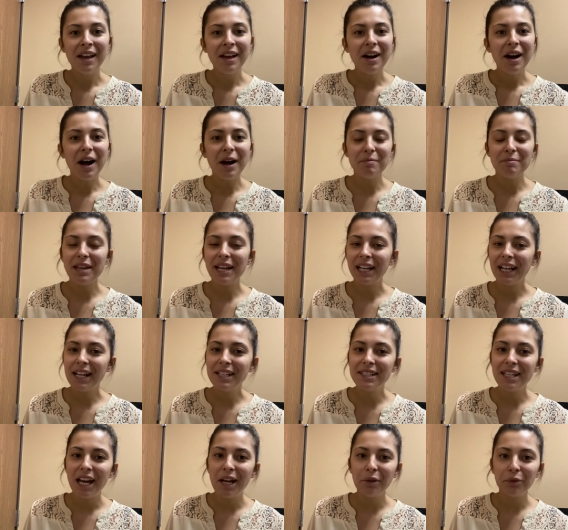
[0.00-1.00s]
Um, like I
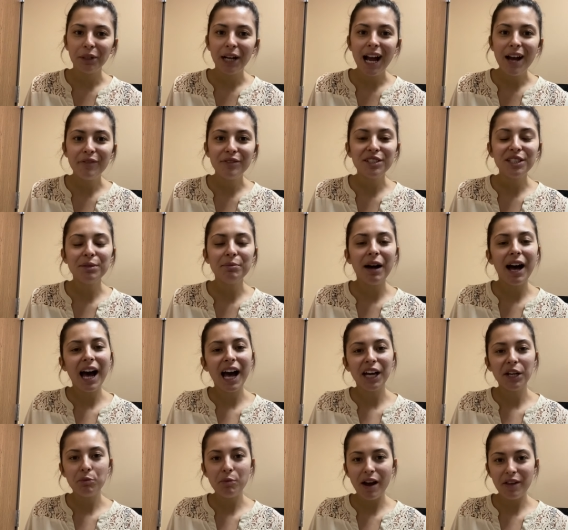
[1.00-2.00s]
said, we're having some
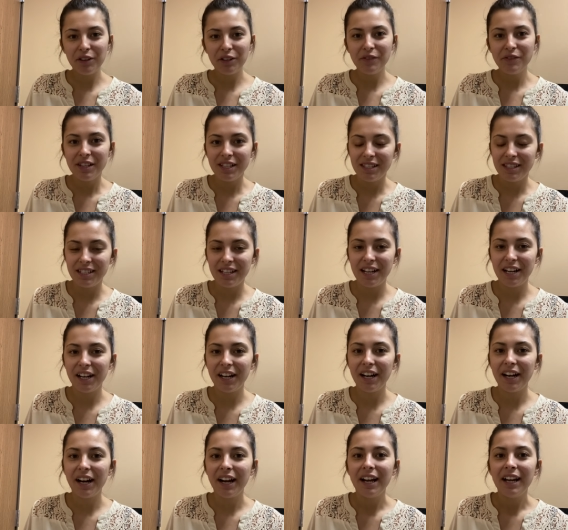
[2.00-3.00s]
odd weather this
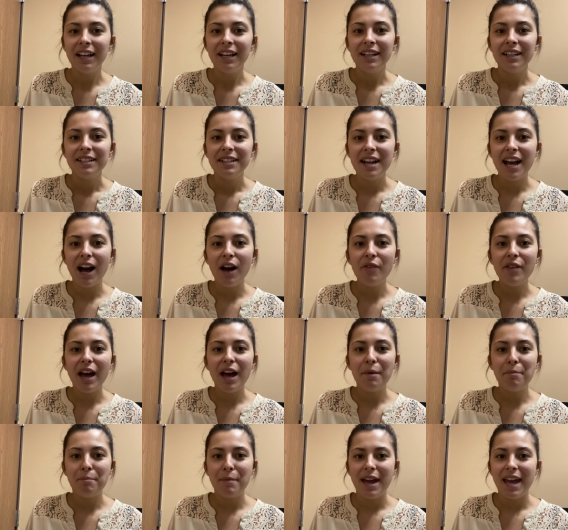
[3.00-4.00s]
year now
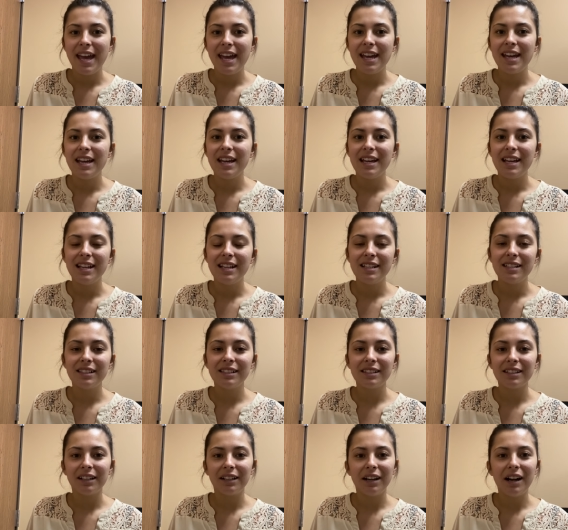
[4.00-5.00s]
that May
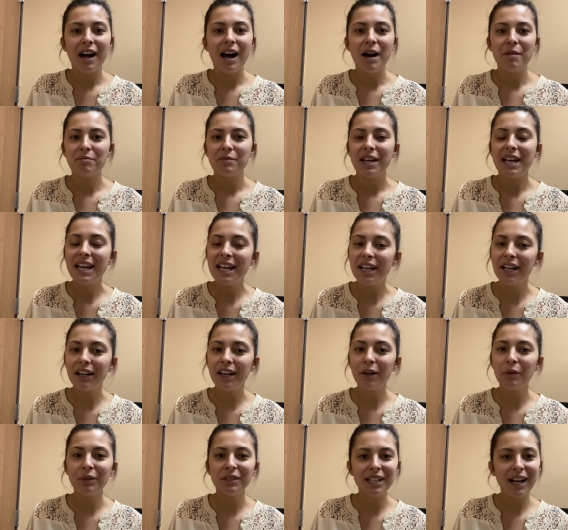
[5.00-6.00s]
is um,
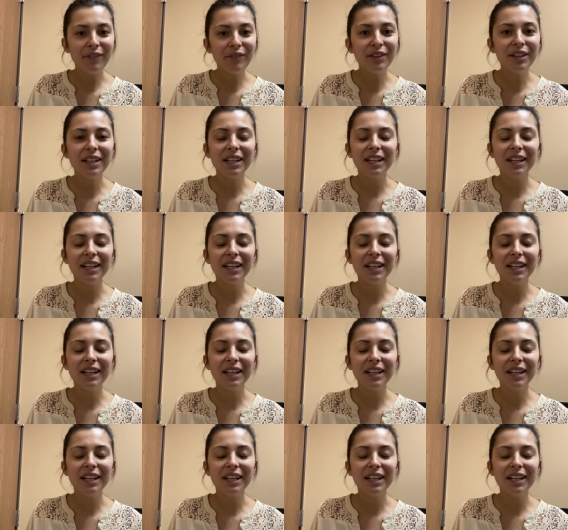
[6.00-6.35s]
here, we're definitely